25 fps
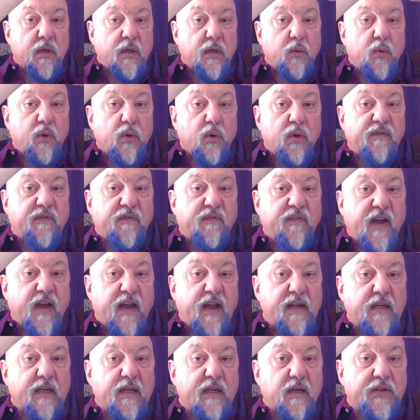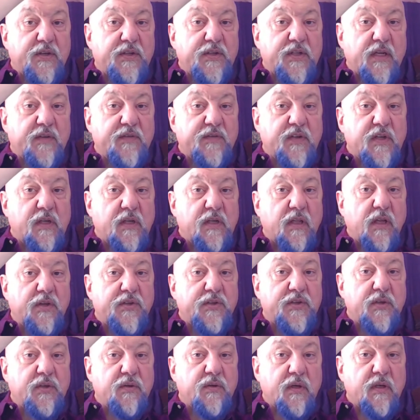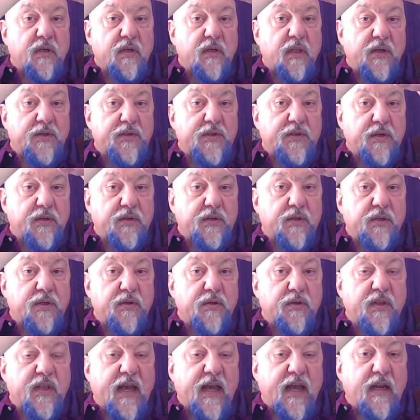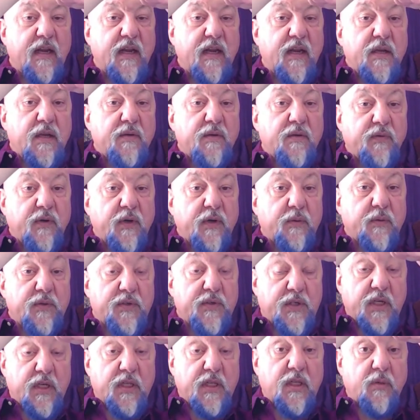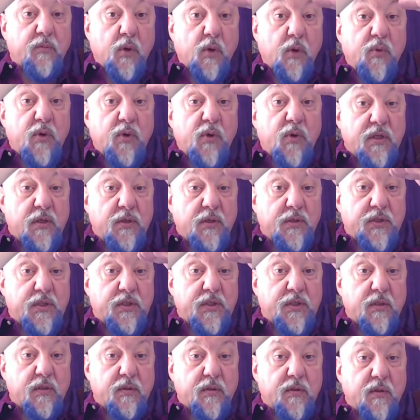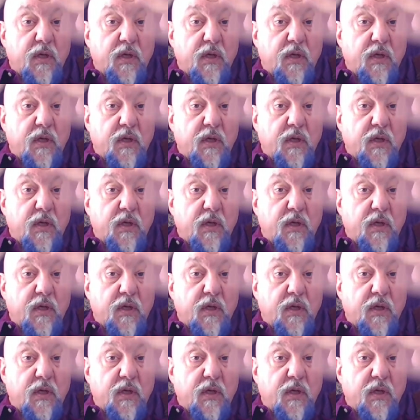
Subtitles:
we're finding ourselves closer and closer to that frequency that we were used to